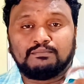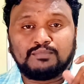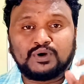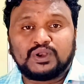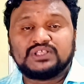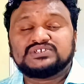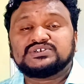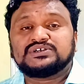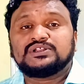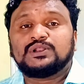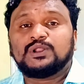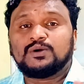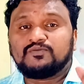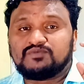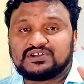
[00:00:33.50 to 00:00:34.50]
Mana channel
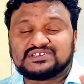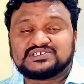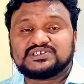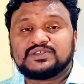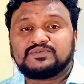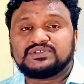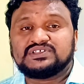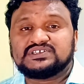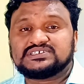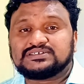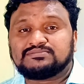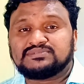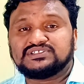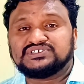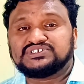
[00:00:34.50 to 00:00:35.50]
lo first year physics
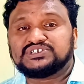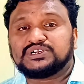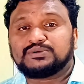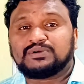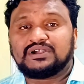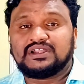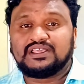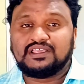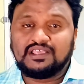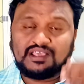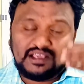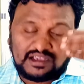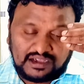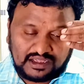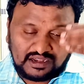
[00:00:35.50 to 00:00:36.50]
sambandhinatvanti
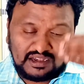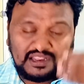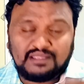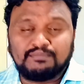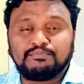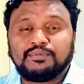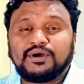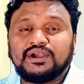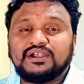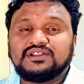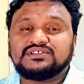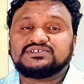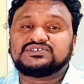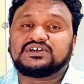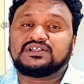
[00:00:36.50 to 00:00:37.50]
anni
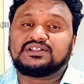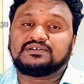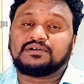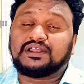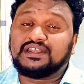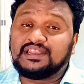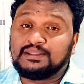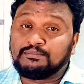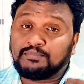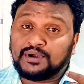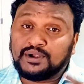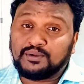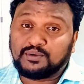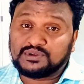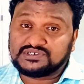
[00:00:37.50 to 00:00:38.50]

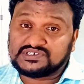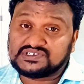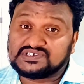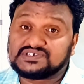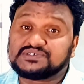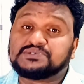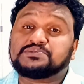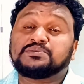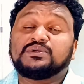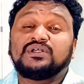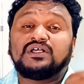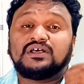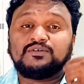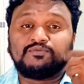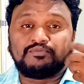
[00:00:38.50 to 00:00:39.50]
important questions,
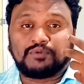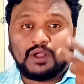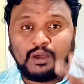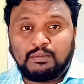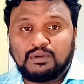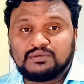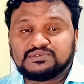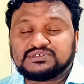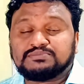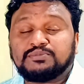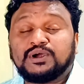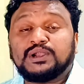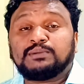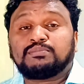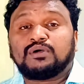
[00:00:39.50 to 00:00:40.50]
problems,
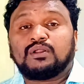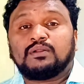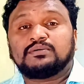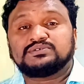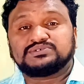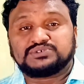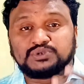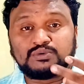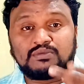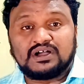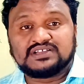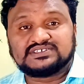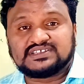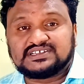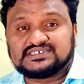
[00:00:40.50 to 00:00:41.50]
important problems, 2
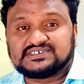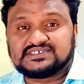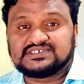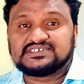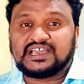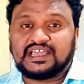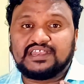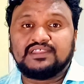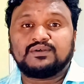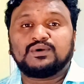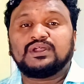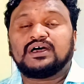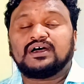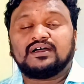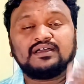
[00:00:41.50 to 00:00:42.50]
marks answers anni
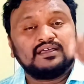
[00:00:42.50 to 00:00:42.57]
kuda